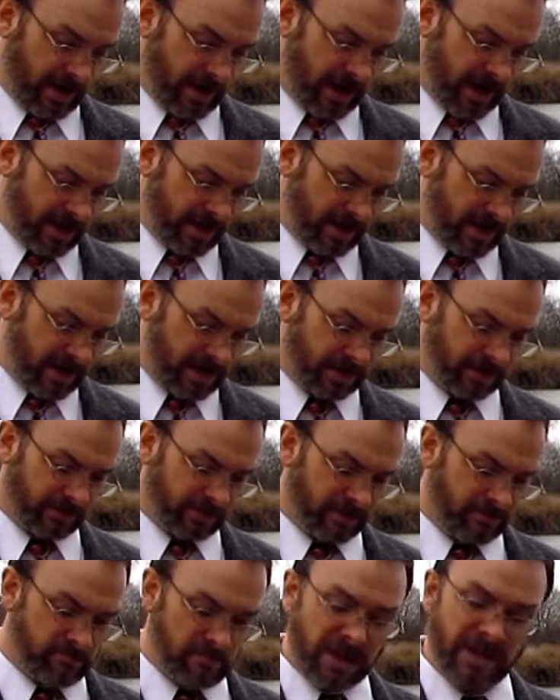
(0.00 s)
and he
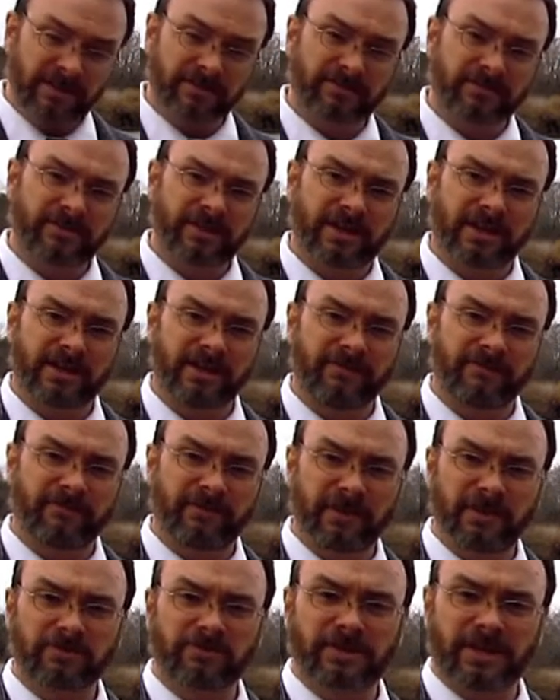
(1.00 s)
laments that he
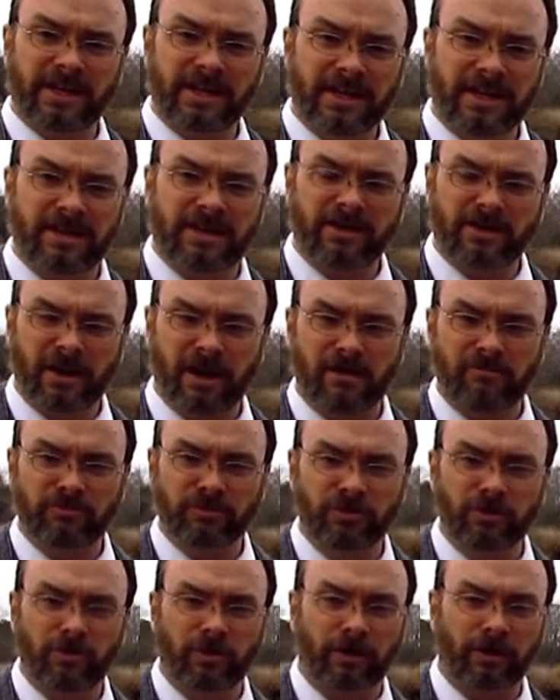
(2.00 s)
feels that he had come
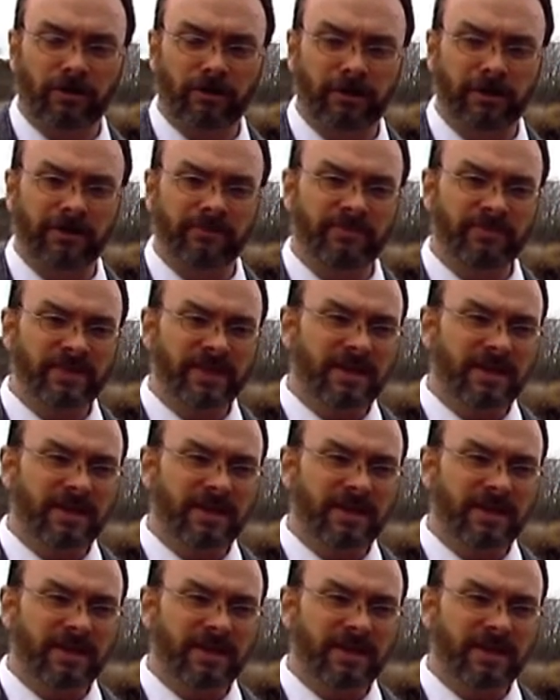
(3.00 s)
too early.